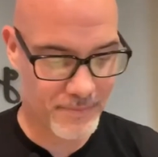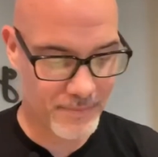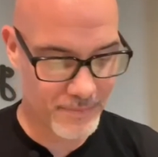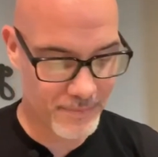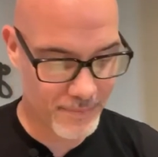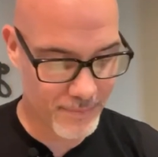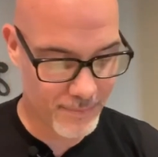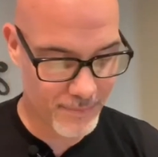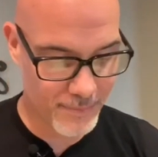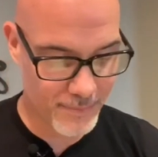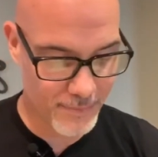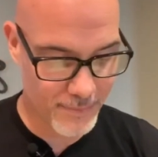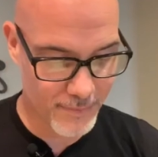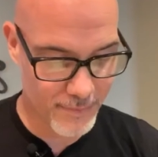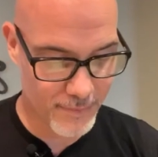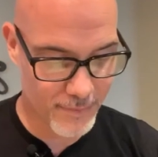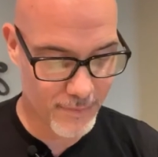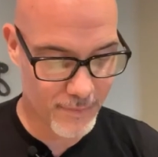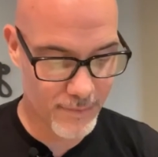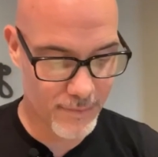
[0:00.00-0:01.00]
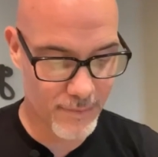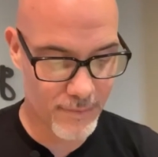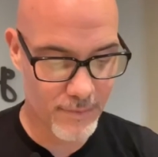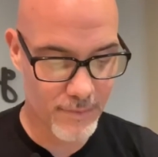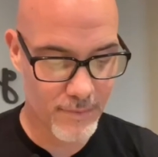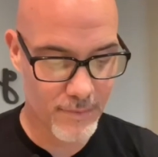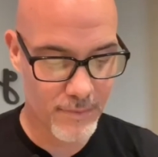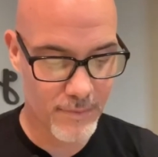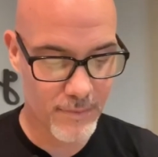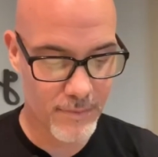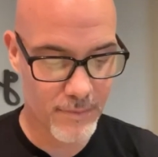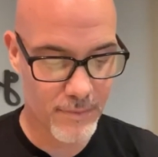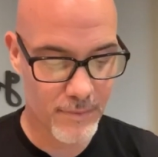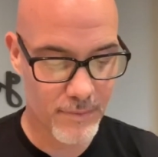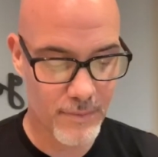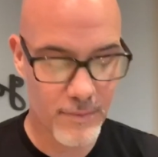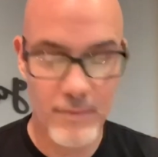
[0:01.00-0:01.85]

(silence)